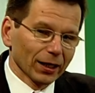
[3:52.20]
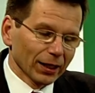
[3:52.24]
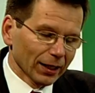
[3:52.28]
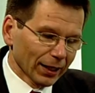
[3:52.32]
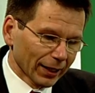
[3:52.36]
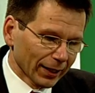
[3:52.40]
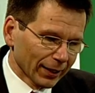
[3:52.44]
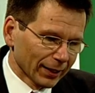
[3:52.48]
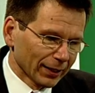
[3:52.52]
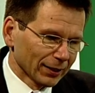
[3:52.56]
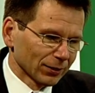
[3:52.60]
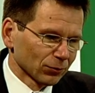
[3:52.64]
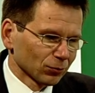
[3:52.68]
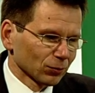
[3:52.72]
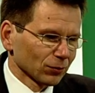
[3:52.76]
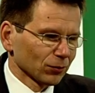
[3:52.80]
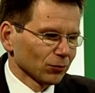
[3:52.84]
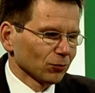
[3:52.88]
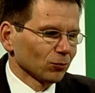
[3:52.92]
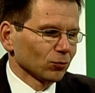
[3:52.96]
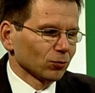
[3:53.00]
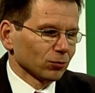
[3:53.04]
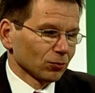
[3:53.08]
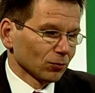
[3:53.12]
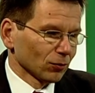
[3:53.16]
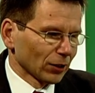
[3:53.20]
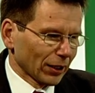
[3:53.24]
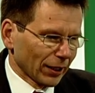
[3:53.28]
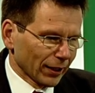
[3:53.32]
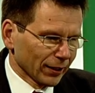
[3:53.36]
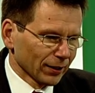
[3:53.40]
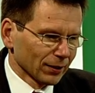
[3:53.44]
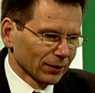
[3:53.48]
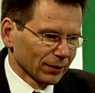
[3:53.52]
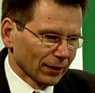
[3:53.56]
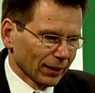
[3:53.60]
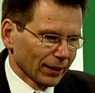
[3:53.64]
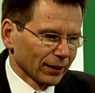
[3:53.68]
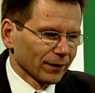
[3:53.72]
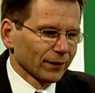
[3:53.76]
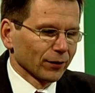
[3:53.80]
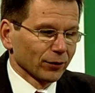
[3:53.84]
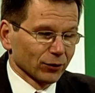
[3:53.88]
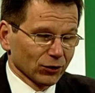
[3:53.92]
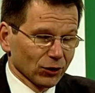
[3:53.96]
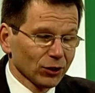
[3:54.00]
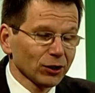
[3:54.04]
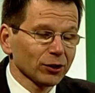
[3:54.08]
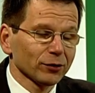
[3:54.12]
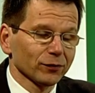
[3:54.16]
And in
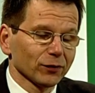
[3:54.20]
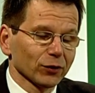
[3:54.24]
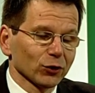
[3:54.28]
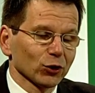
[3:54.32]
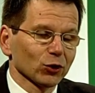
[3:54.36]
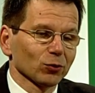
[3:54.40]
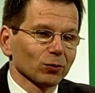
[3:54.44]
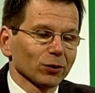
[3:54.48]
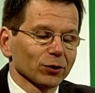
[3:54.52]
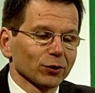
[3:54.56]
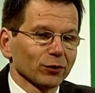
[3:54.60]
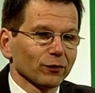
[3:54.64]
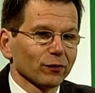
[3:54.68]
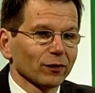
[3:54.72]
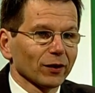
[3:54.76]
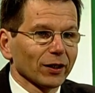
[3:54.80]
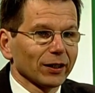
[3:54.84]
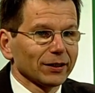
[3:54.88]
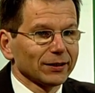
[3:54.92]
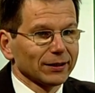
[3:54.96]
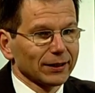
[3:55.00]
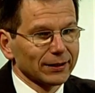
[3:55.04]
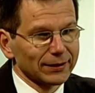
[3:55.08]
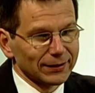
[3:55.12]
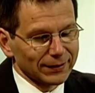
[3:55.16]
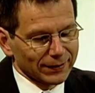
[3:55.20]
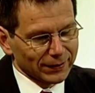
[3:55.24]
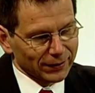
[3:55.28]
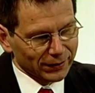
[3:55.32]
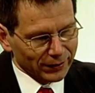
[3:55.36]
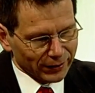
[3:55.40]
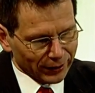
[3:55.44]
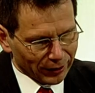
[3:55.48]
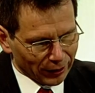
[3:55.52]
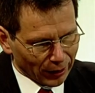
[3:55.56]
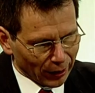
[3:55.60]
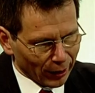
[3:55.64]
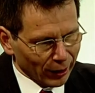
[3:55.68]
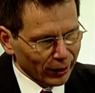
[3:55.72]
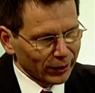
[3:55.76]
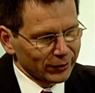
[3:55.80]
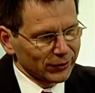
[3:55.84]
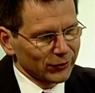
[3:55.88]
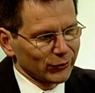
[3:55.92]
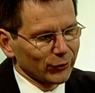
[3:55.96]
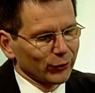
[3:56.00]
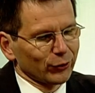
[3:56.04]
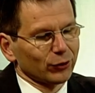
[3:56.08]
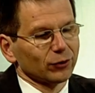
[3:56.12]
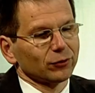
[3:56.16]
those interviews, we could find, yes, that there are
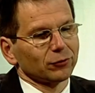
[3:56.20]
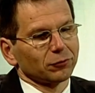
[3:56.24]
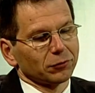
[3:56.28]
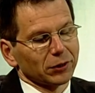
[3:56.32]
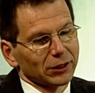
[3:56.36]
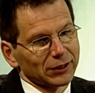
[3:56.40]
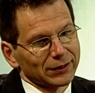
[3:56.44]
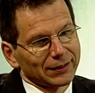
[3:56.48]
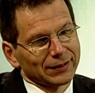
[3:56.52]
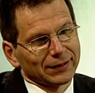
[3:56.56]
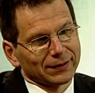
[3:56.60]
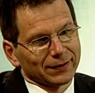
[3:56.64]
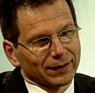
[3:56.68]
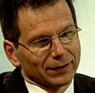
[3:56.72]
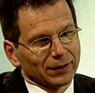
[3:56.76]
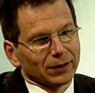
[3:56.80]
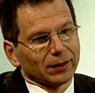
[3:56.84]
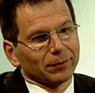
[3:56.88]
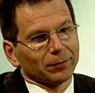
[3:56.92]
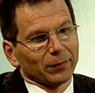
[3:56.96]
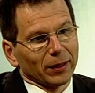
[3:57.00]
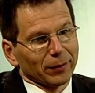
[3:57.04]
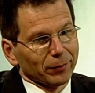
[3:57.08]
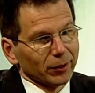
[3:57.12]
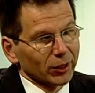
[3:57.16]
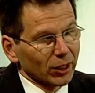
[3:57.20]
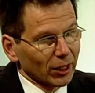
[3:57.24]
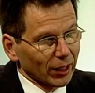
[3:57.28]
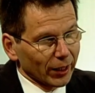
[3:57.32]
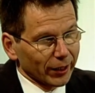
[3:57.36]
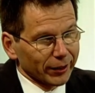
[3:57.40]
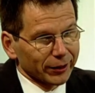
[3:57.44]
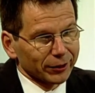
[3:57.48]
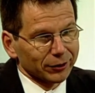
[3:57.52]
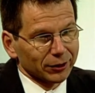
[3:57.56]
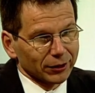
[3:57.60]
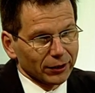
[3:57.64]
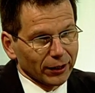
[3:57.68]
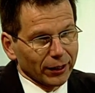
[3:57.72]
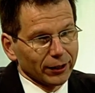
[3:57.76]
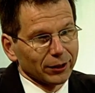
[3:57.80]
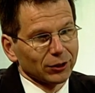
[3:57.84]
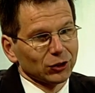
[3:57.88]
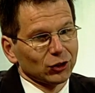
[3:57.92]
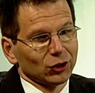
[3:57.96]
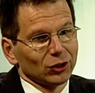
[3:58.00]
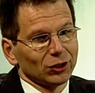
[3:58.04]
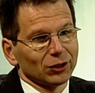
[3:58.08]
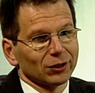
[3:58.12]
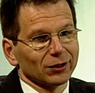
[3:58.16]
certain risks that are maybe higher in
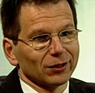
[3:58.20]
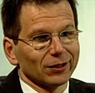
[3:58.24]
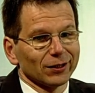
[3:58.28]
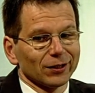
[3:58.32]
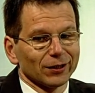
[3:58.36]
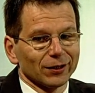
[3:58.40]
energy.